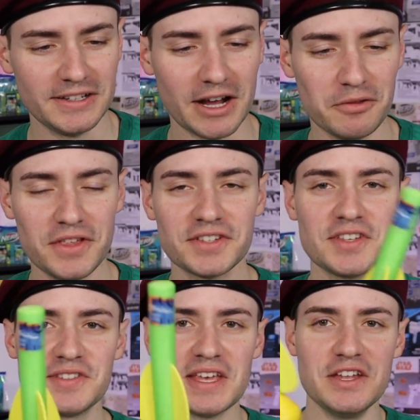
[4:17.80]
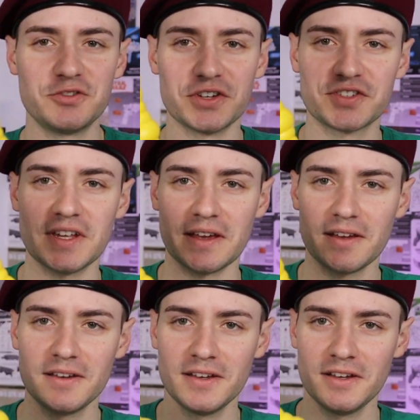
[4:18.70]
Now this is
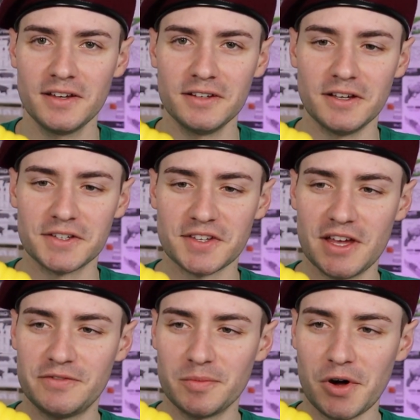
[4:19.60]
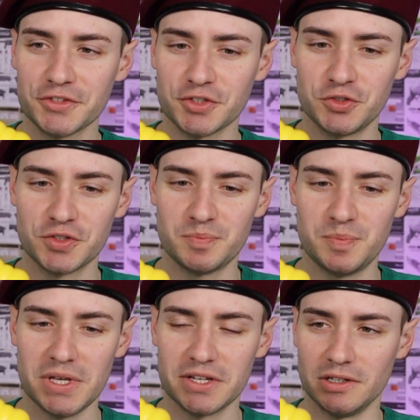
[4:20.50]
interesting. Aside from also
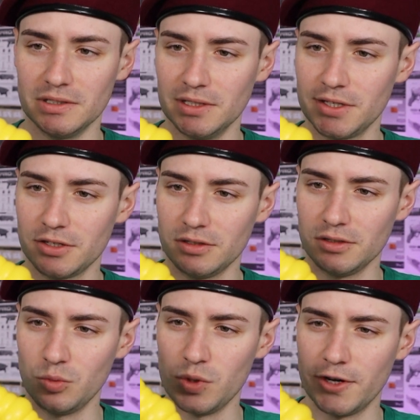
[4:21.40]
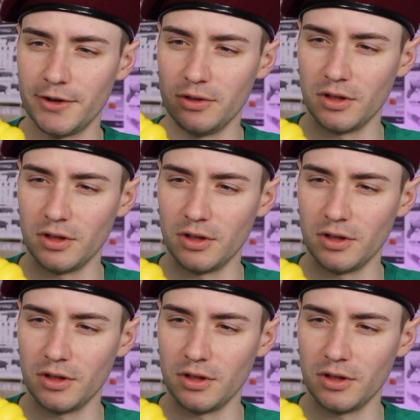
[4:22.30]
just being a little weird